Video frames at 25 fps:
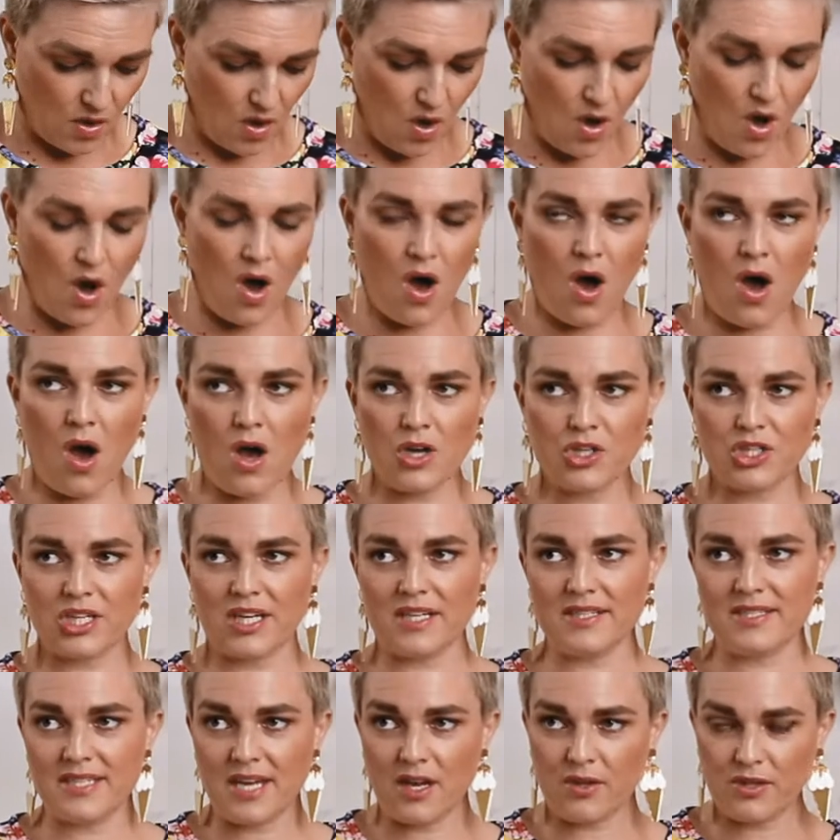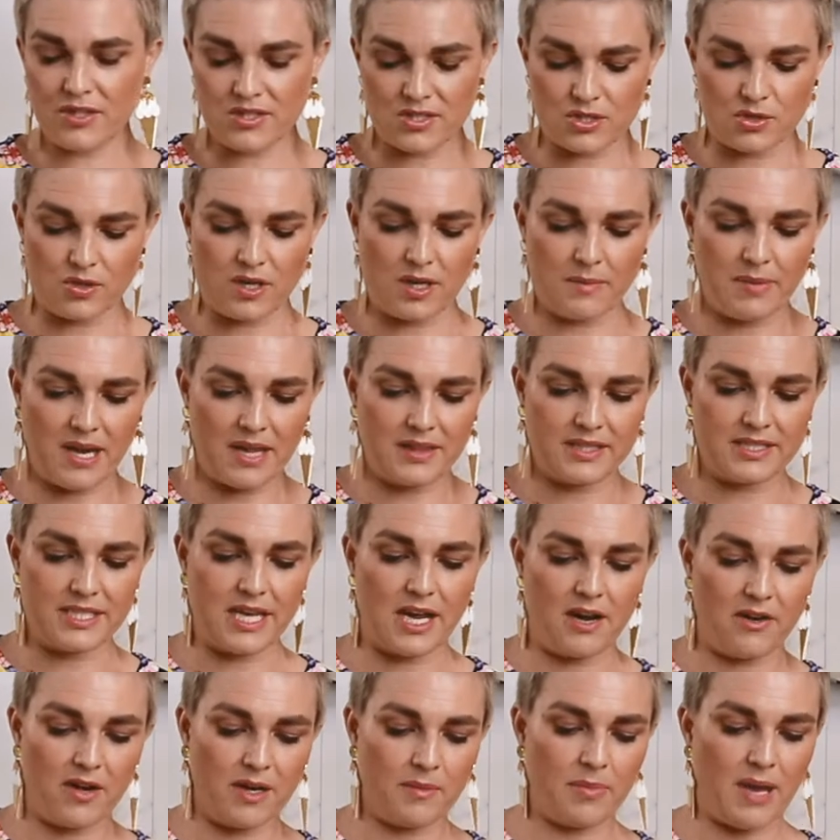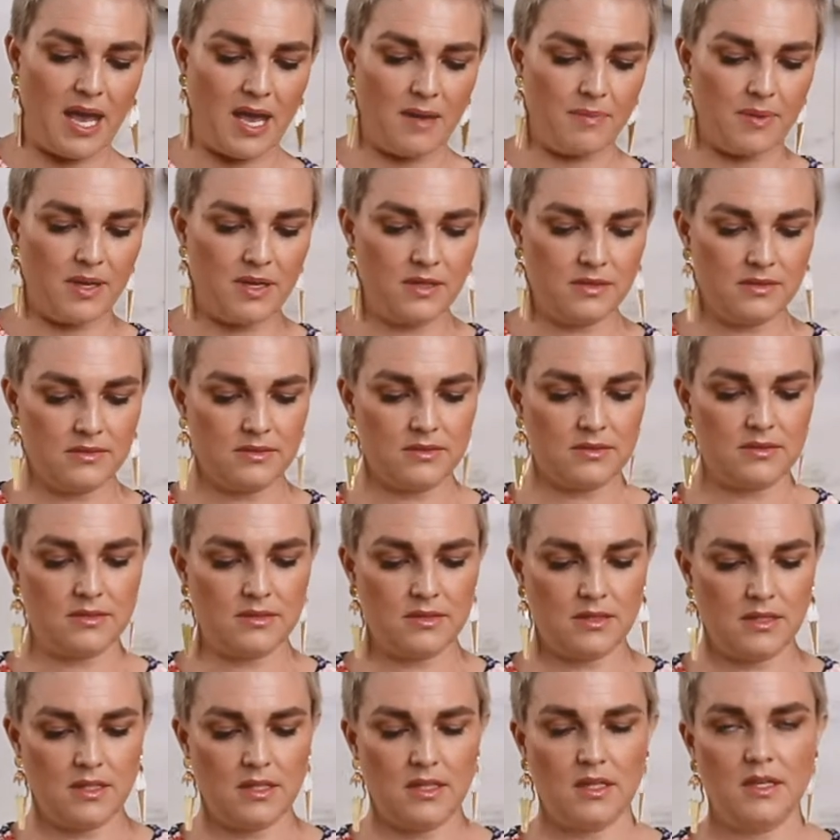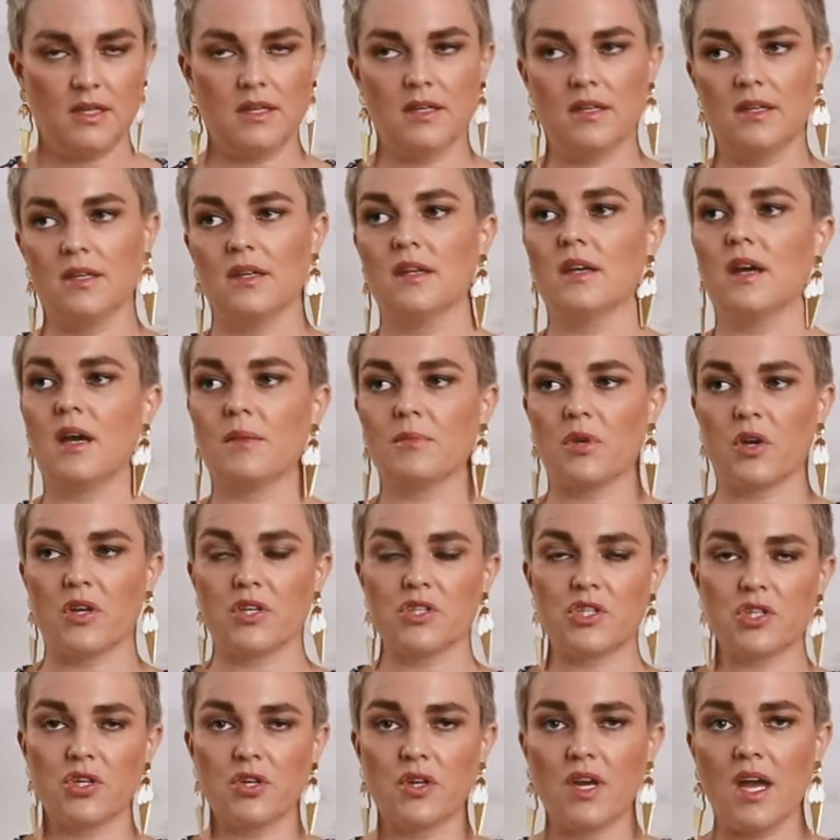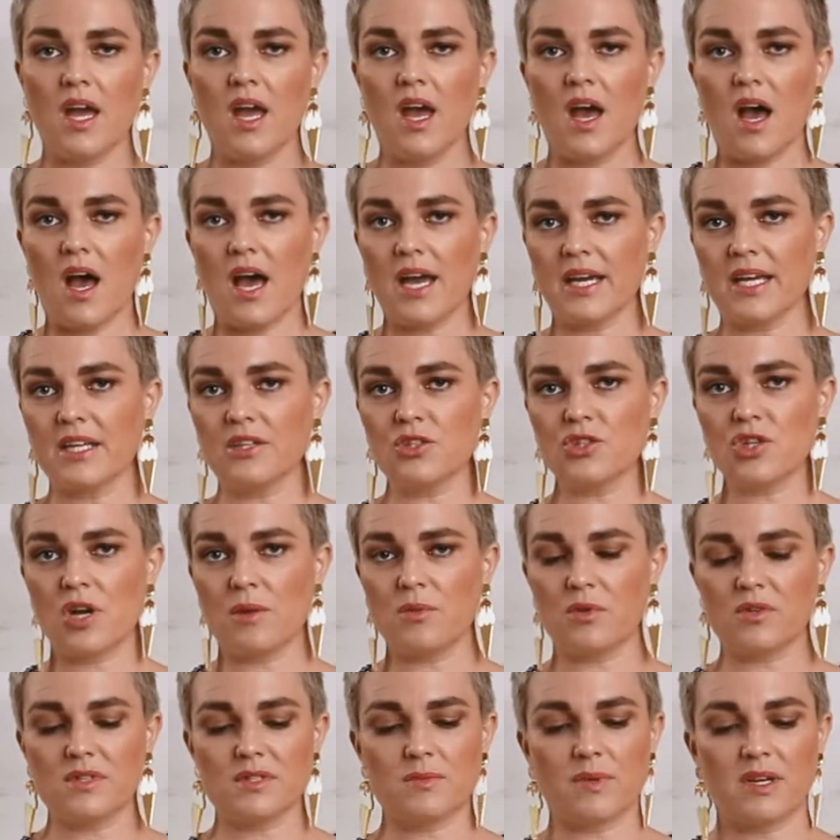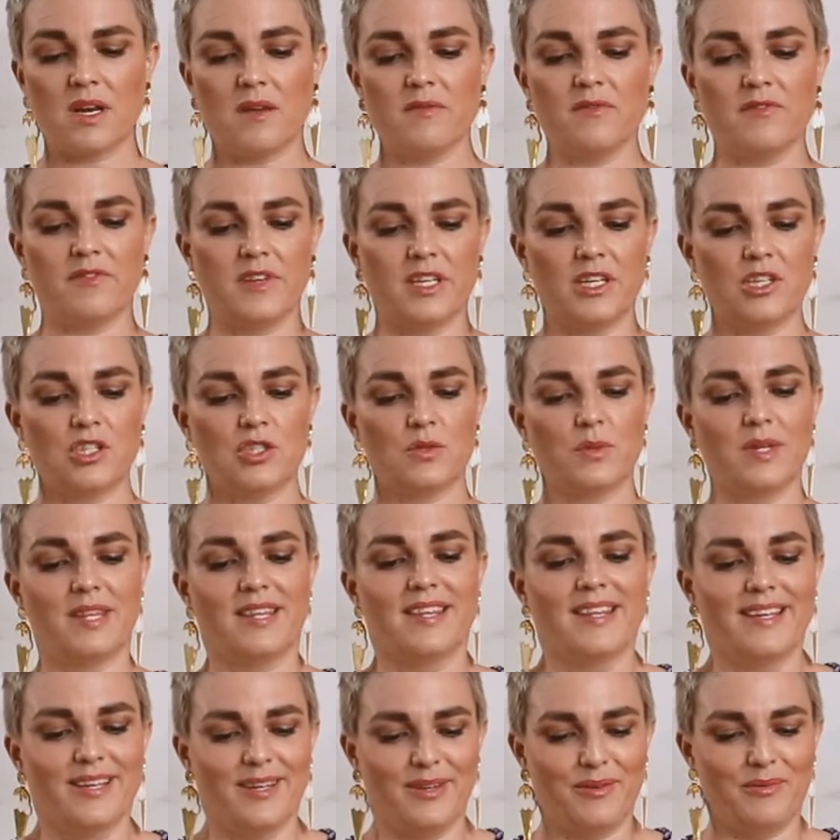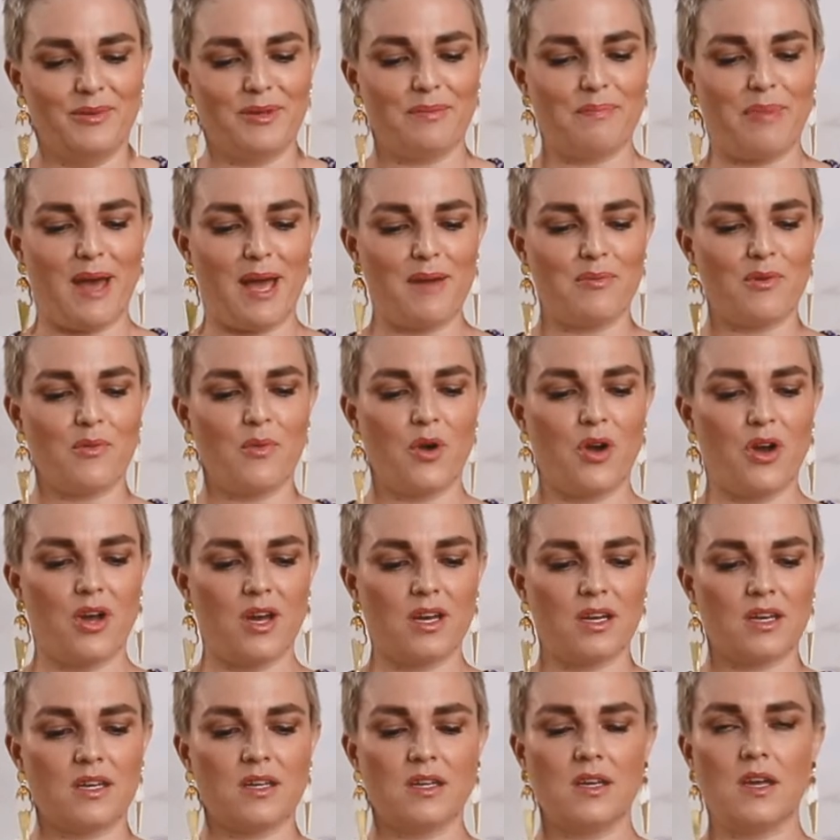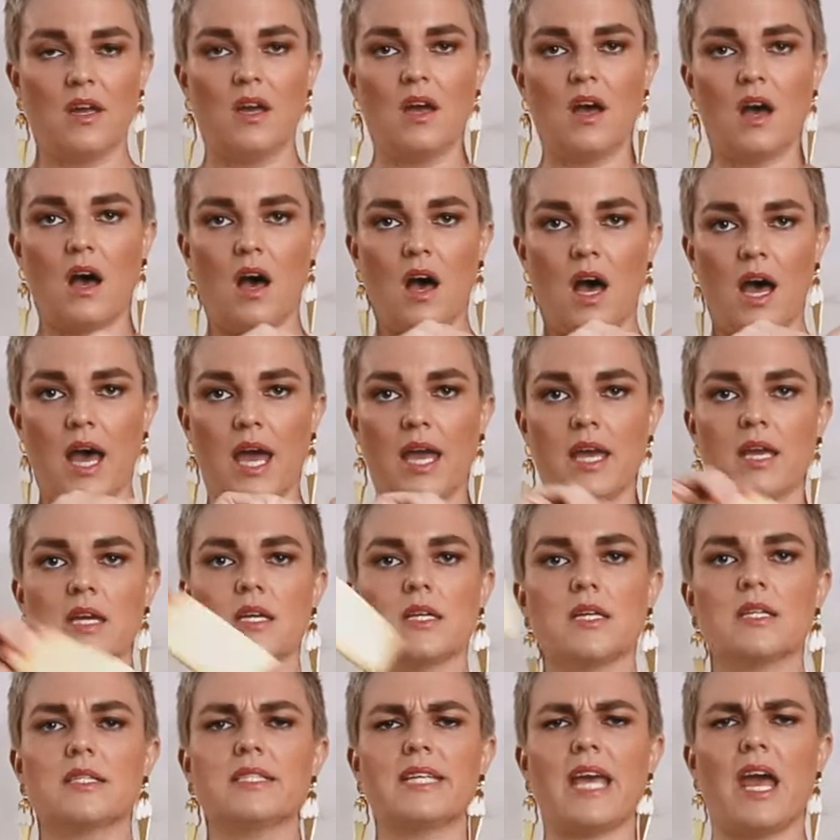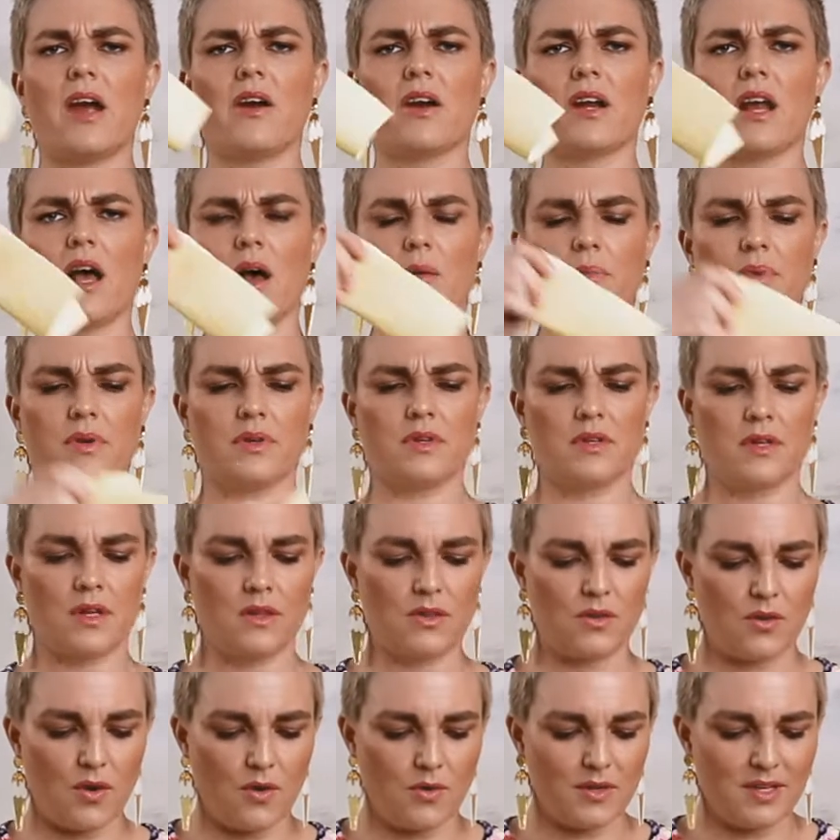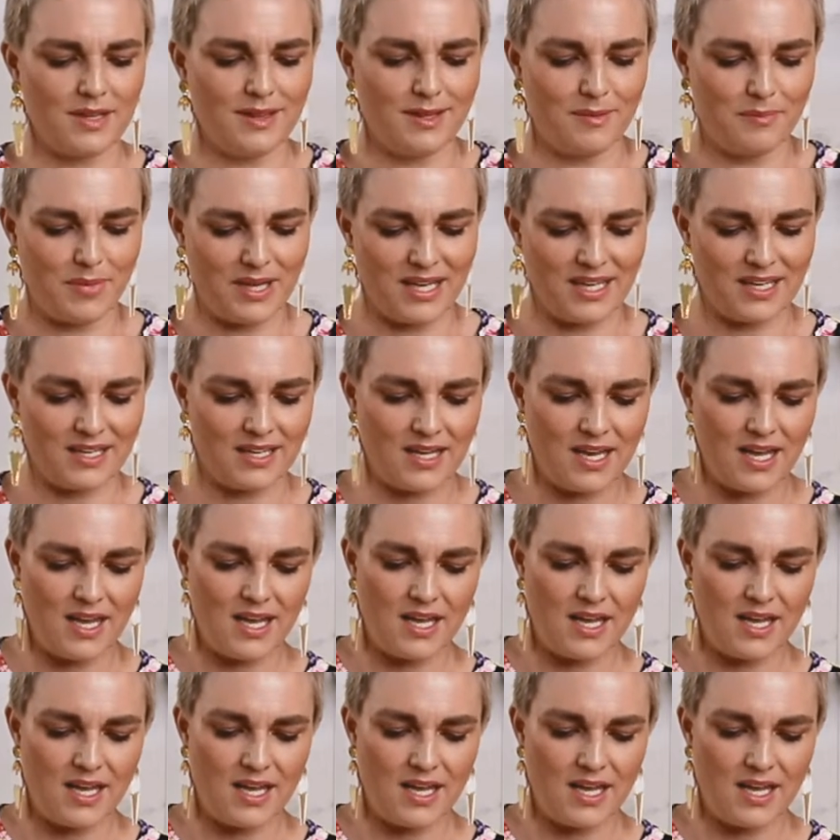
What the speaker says: Oh, should I tell the story about the tearing paper? I'm going to. I get in trouble because when I'm finished with paperwork, I tear it up and throw it in the bin,